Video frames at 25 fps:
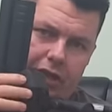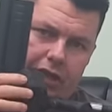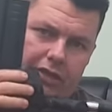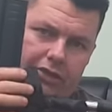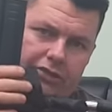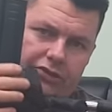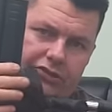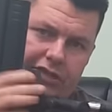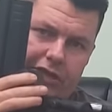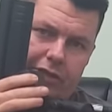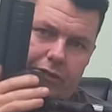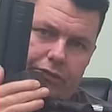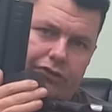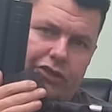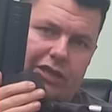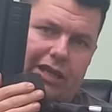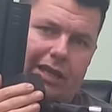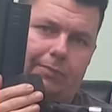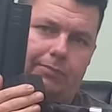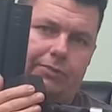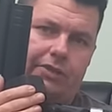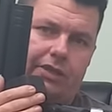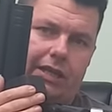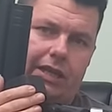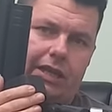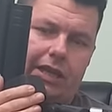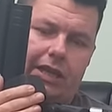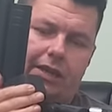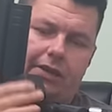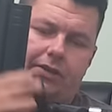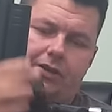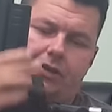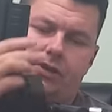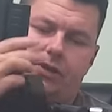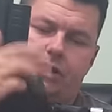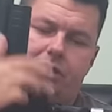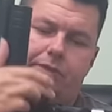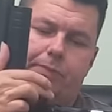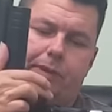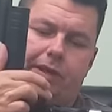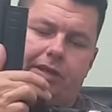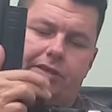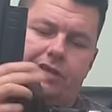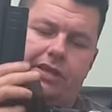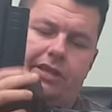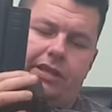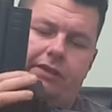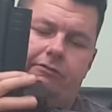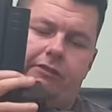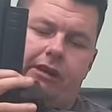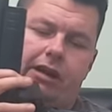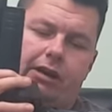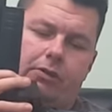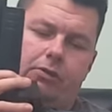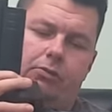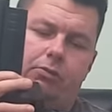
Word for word: self-tapped in this Picatinny rail,